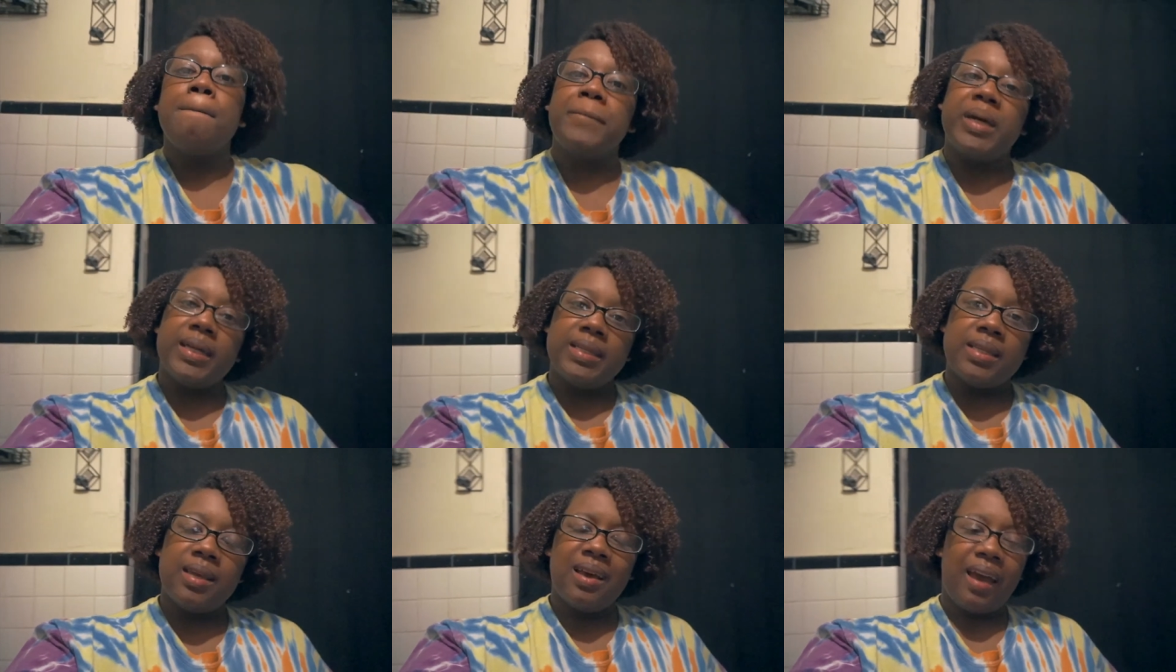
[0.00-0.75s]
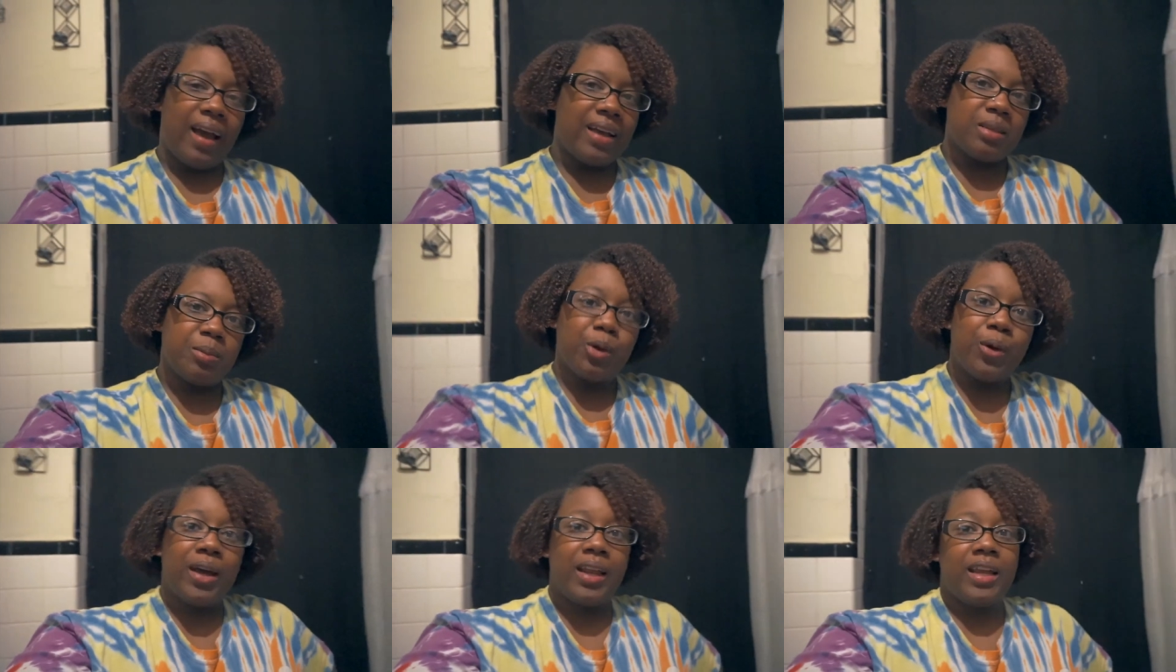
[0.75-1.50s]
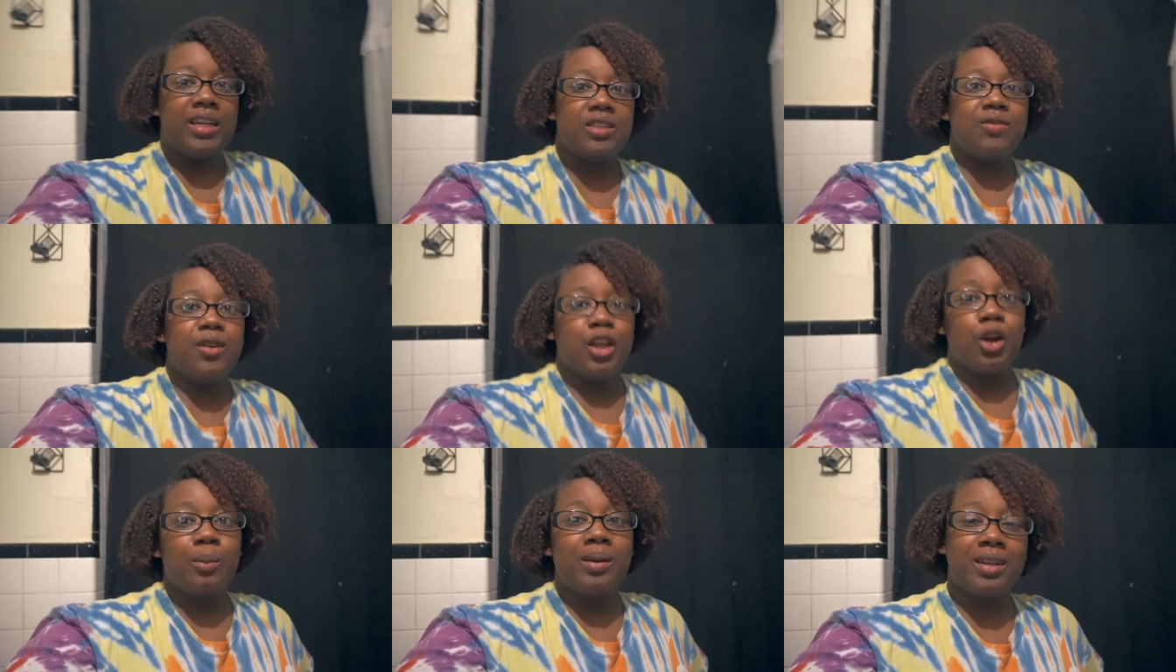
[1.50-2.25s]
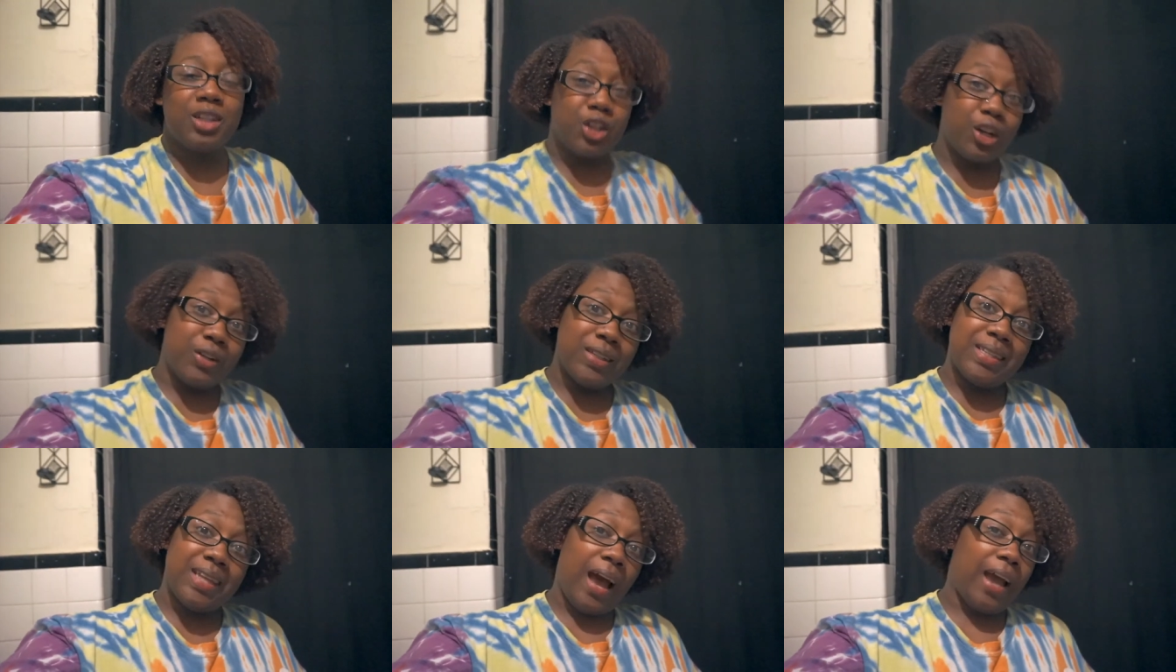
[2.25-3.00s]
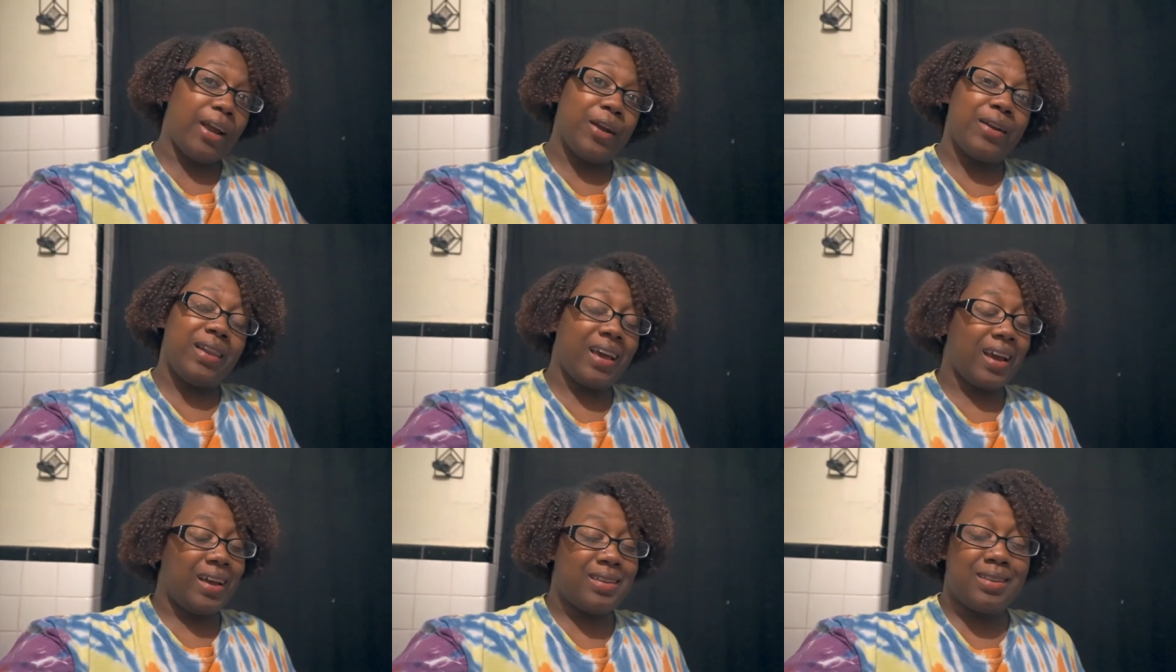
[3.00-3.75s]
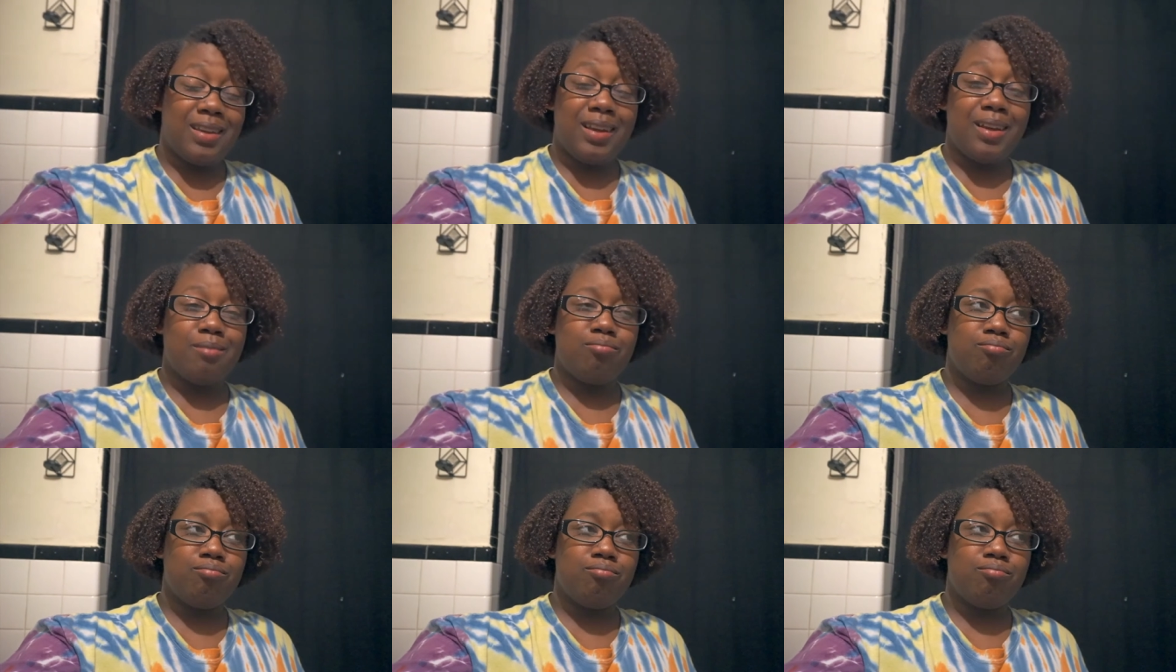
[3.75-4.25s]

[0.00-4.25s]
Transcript: But guys, I'm gonna go ahead and end this video because the girl is tired like I said.